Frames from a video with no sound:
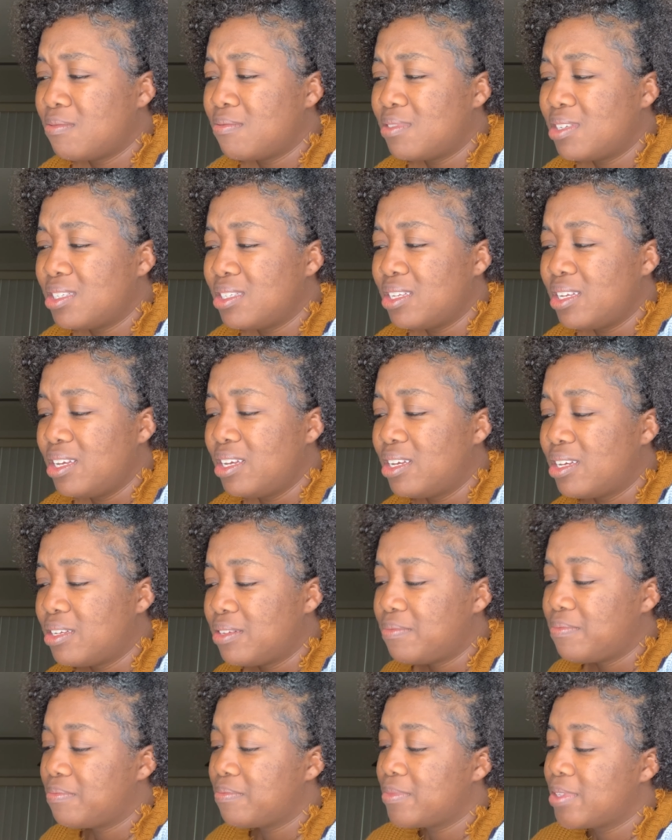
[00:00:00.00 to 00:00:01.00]
What is that?
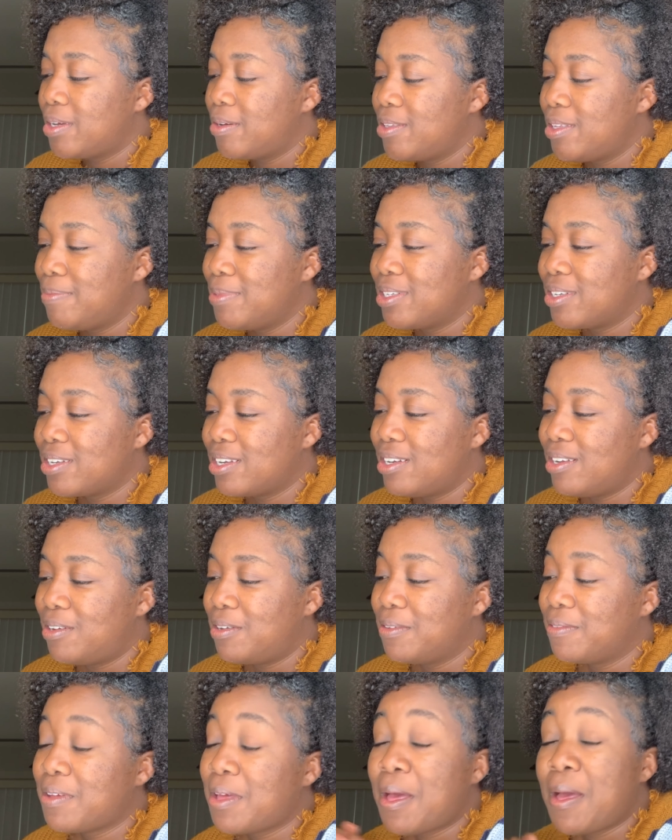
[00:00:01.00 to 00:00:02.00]
Oh, let me turn it
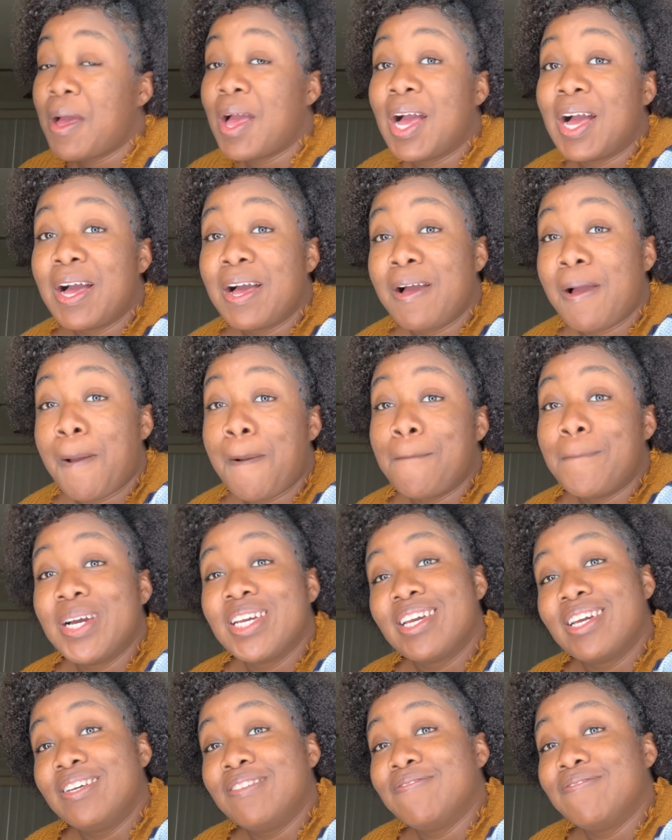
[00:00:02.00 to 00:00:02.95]
off. But yeah,